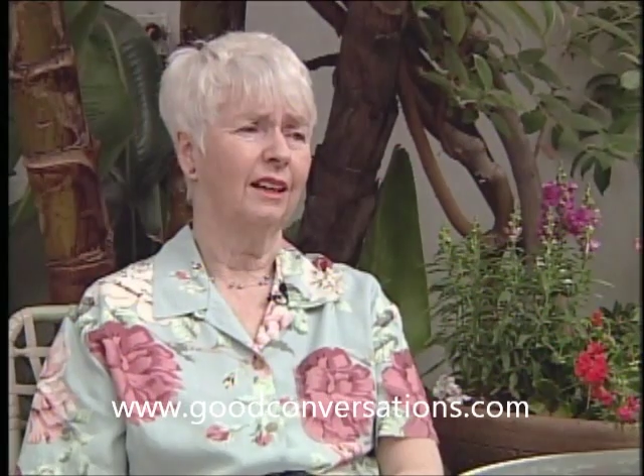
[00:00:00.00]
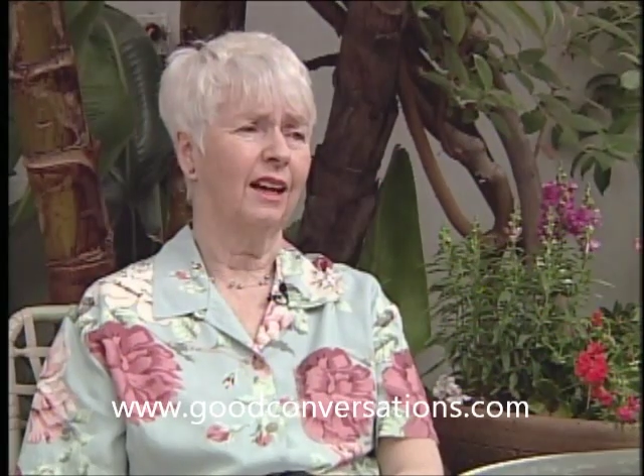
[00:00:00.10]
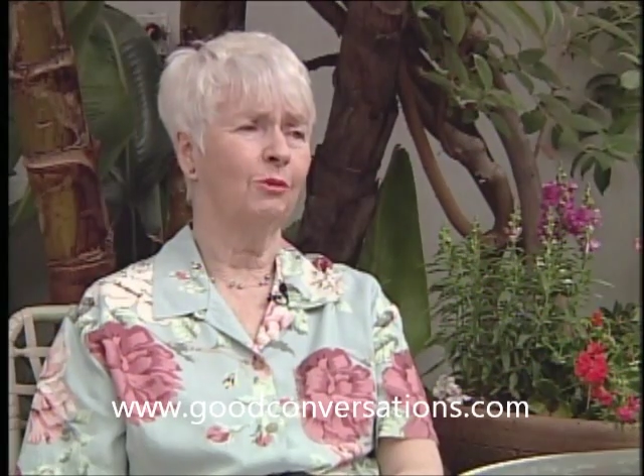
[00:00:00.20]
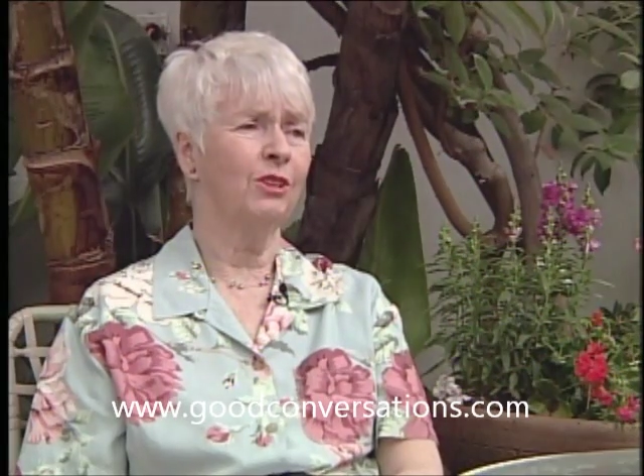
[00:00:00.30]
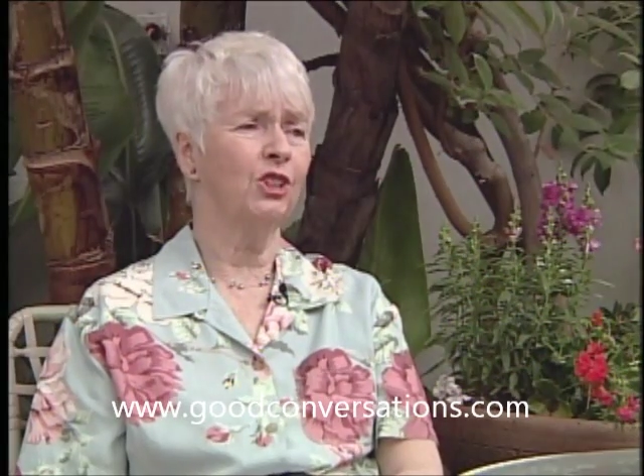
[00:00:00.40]

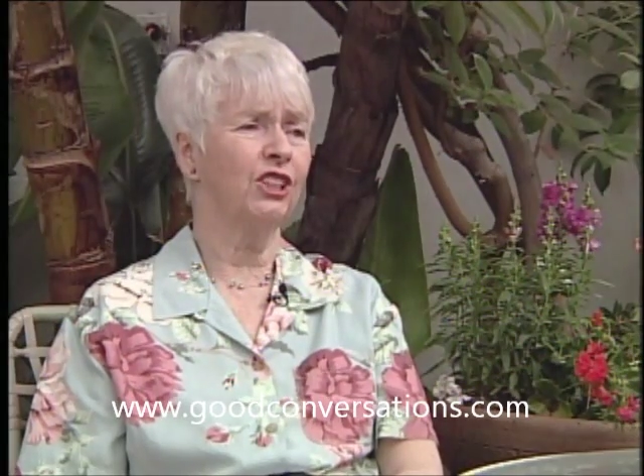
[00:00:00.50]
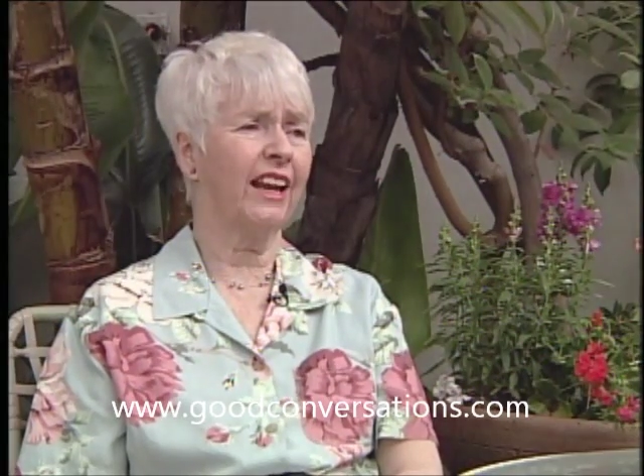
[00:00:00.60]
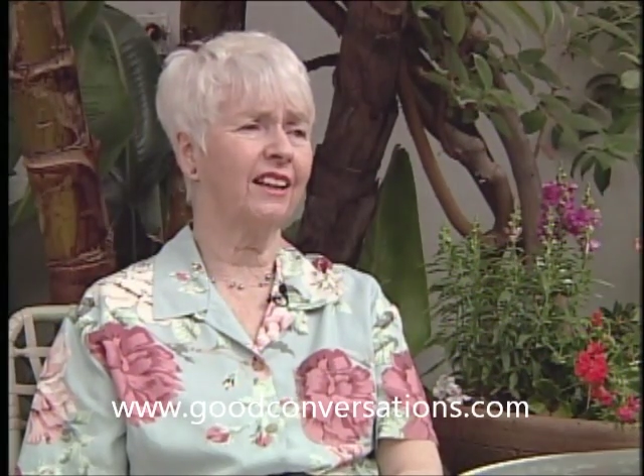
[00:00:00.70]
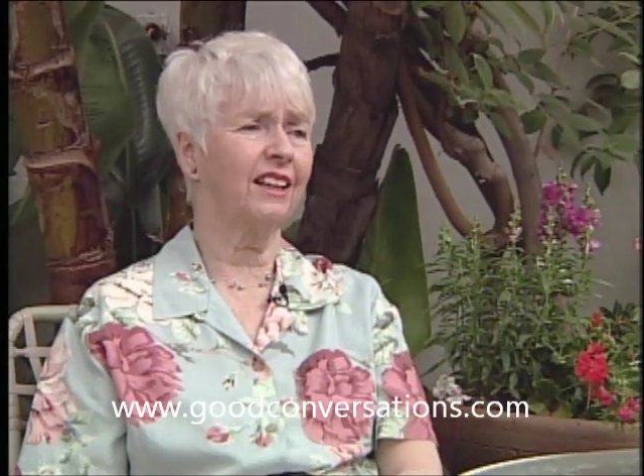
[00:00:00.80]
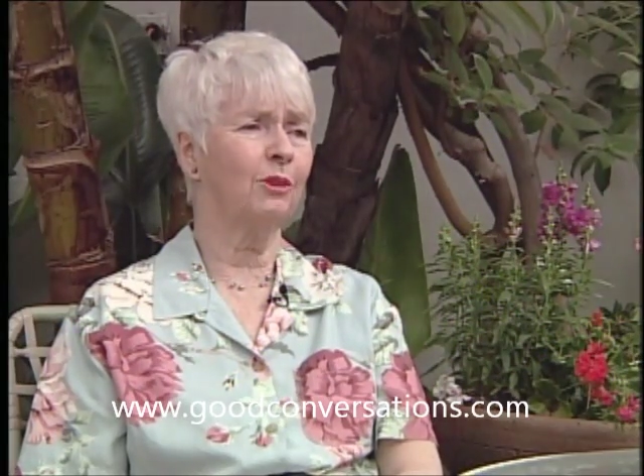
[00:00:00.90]
And when the
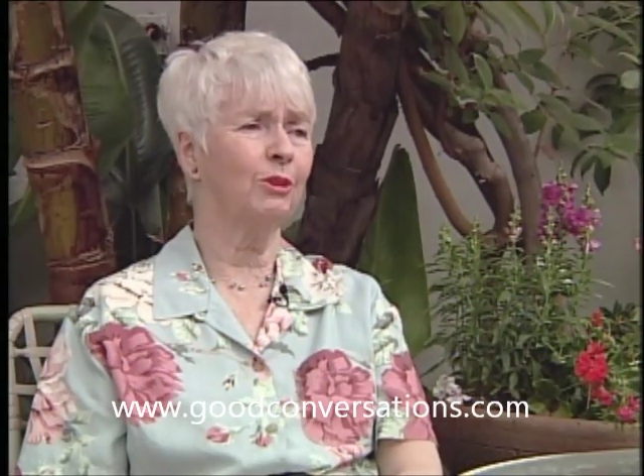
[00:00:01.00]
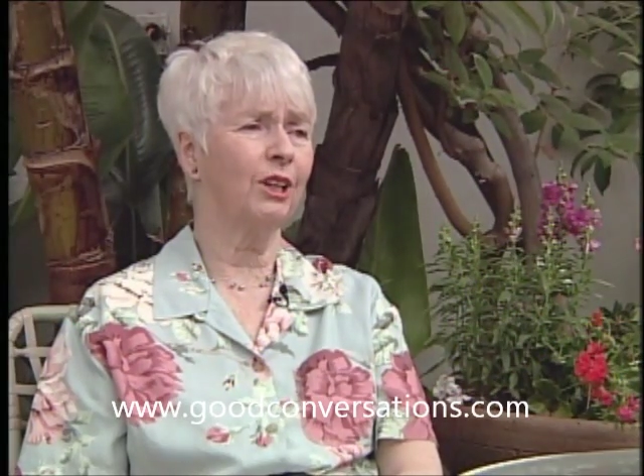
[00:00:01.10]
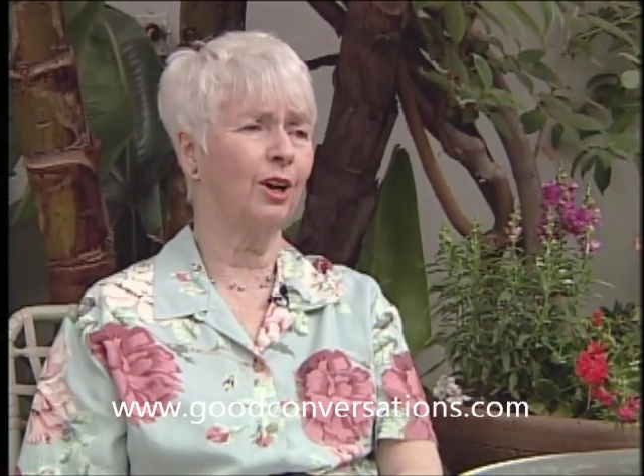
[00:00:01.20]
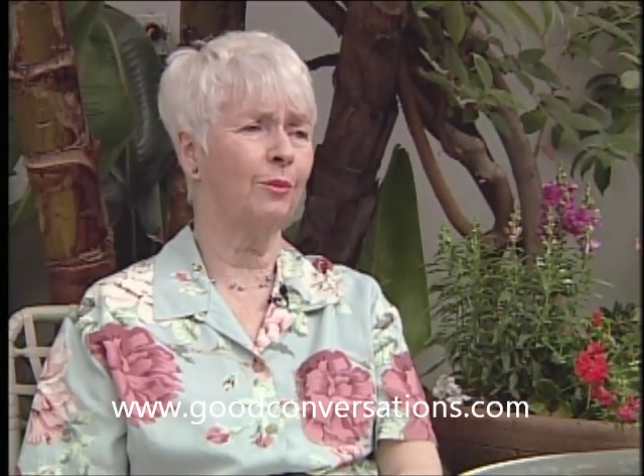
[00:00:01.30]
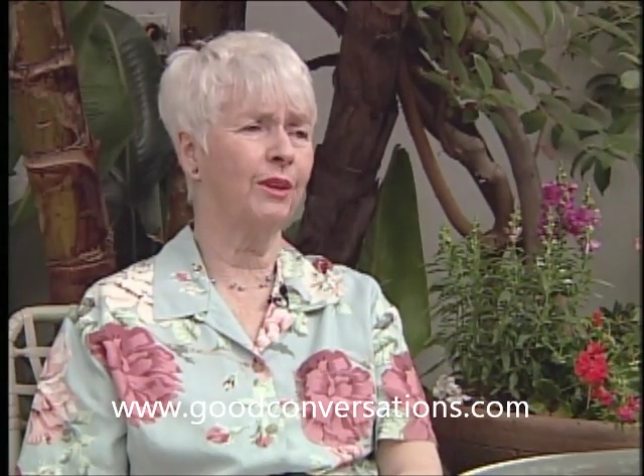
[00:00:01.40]
shanachie would
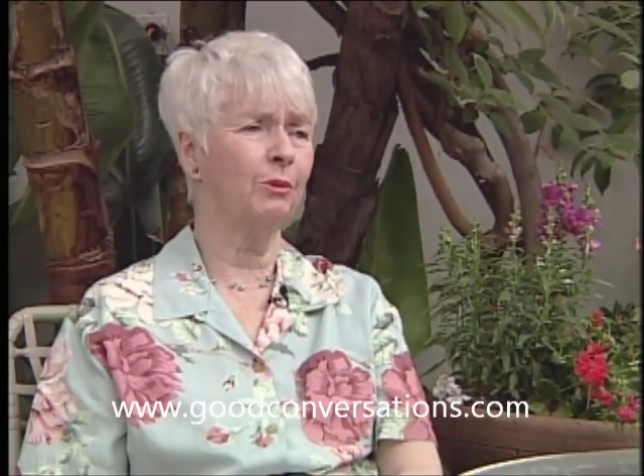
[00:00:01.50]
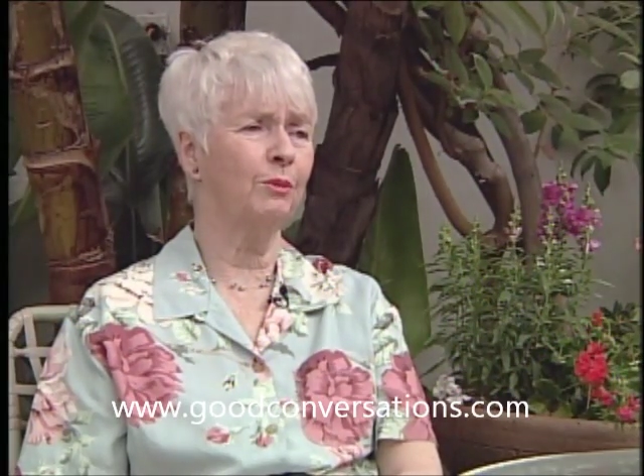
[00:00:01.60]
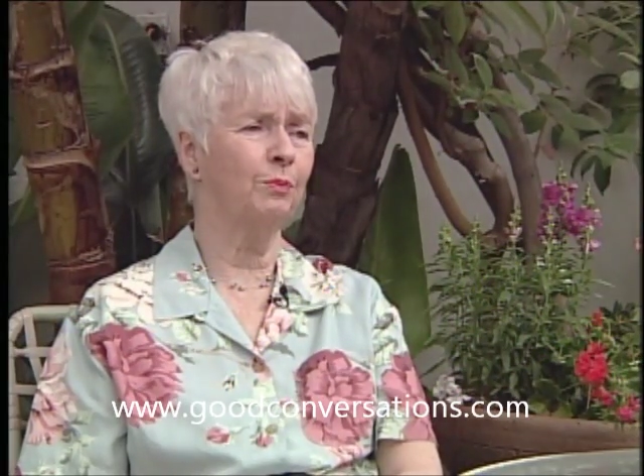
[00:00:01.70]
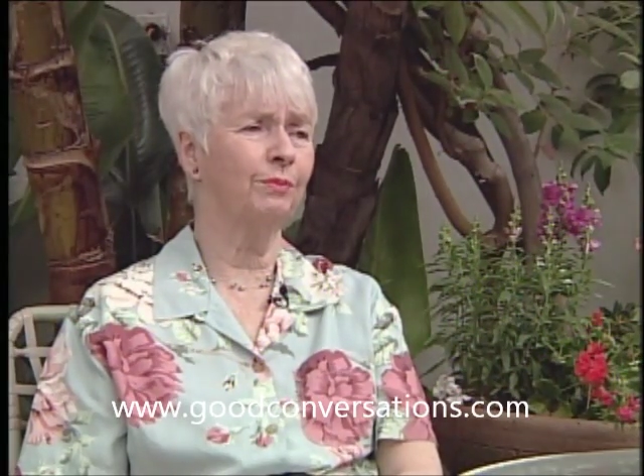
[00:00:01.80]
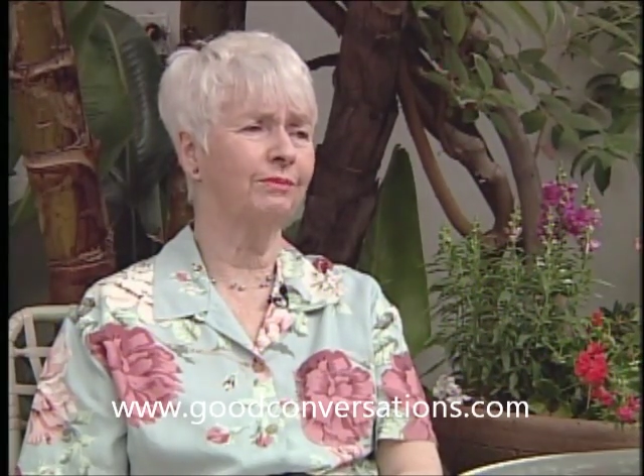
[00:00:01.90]
come, they would
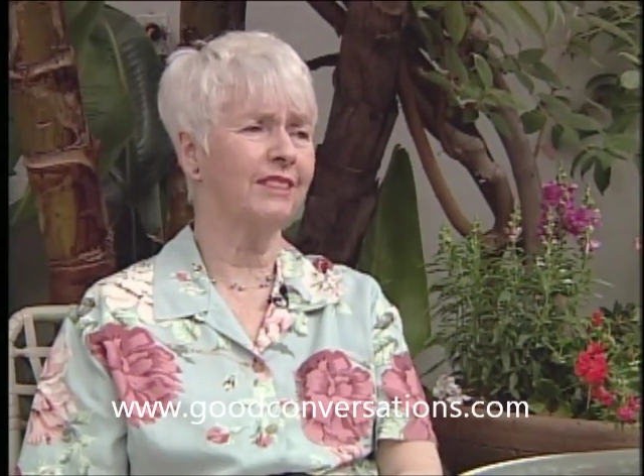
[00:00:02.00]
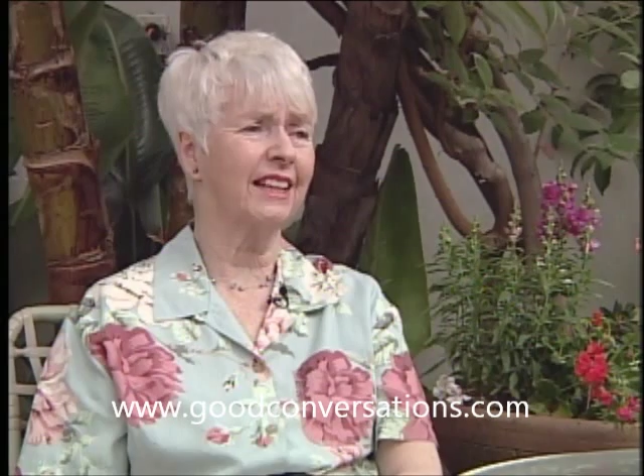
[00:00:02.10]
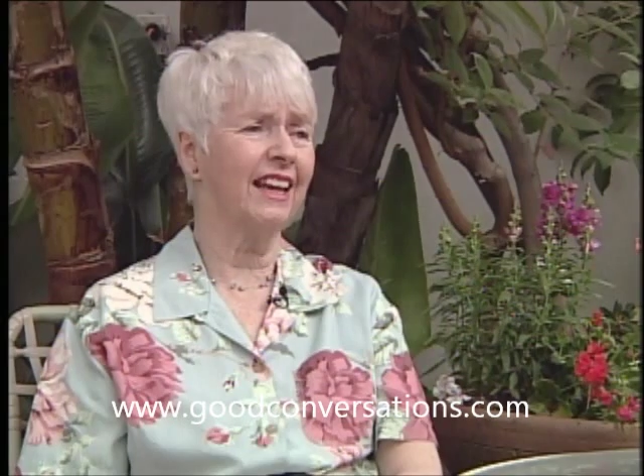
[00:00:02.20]
say,